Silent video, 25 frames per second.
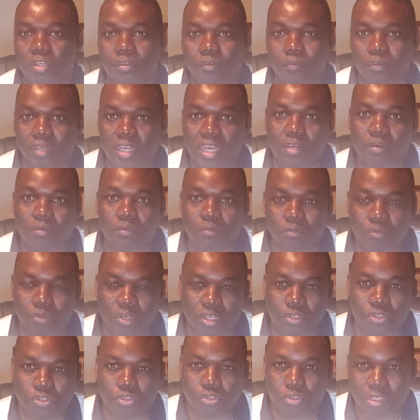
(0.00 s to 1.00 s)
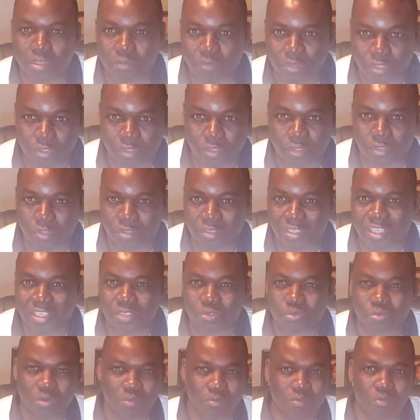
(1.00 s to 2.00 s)
you enjoy what you're doing.
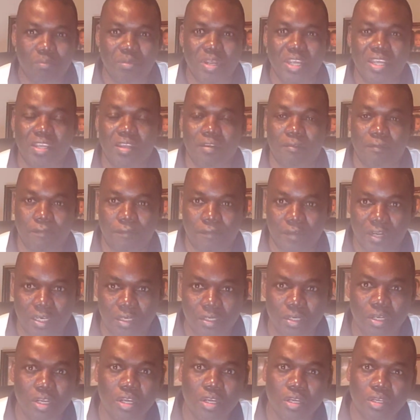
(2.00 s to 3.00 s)
That's what will make it fun.